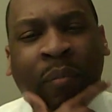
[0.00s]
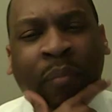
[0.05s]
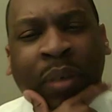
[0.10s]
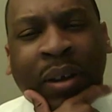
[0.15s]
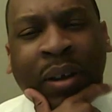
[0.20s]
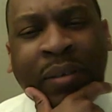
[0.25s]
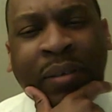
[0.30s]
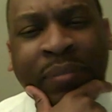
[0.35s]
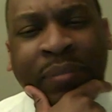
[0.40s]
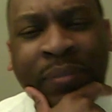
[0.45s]

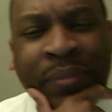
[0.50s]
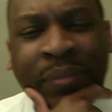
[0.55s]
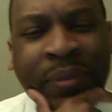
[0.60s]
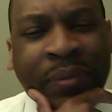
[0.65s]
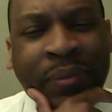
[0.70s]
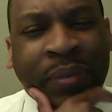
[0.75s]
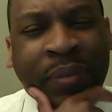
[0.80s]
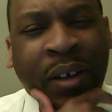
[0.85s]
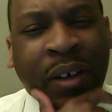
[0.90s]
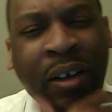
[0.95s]
But
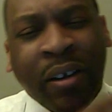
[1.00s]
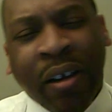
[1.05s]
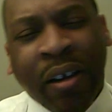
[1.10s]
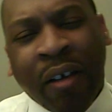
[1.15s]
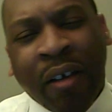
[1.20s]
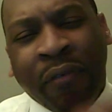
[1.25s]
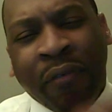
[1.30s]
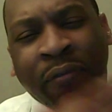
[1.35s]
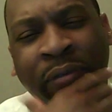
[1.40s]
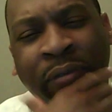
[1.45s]

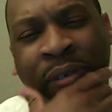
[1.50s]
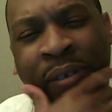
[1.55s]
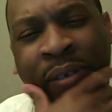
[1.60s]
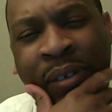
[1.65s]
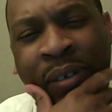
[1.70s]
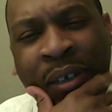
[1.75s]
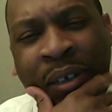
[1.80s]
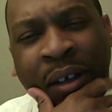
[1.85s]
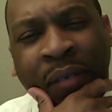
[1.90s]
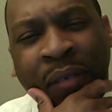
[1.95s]
enough
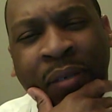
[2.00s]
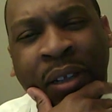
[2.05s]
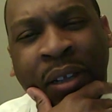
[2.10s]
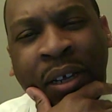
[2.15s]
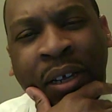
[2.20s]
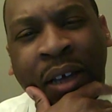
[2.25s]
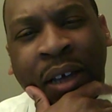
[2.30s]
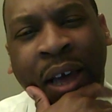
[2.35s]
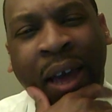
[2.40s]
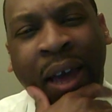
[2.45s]
of
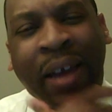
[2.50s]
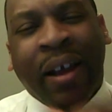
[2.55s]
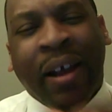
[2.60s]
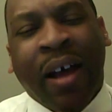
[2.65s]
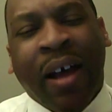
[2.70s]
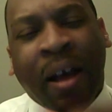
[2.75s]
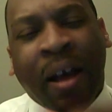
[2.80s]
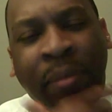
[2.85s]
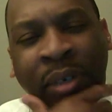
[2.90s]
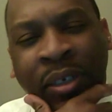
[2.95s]
the ad
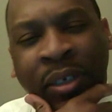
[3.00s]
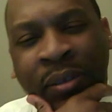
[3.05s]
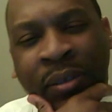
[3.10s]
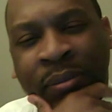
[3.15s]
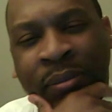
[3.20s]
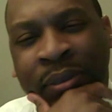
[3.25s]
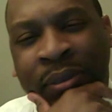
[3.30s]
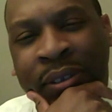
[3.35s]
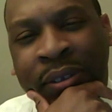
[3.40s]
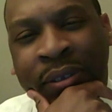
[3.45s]

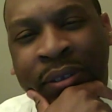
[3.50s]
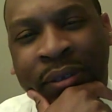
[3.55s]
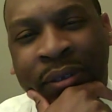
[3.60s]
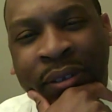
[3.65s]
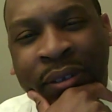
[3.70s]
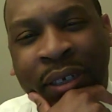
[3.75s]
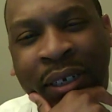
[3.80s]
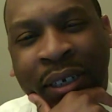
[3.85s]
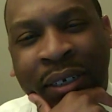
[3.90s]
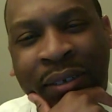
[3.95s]
hominems
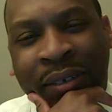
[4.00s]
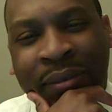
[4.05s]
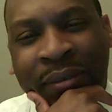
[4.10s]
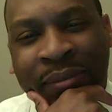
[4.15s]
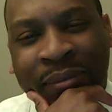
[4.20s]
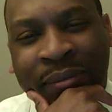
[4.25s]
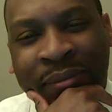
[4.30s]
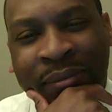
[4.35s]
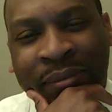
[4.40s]
and,